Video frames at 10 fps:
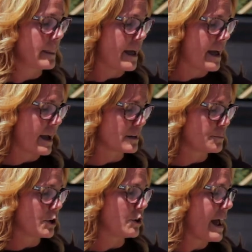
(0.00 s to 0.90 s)
And
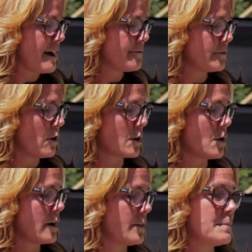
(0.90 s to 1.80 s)
put your F
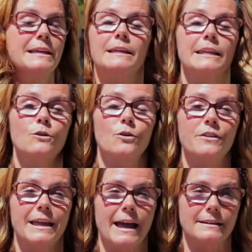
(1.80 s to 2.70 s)
on the beginning or
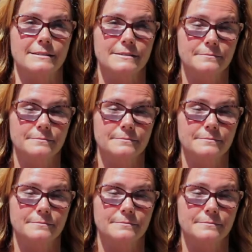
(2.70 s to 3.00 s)
the end.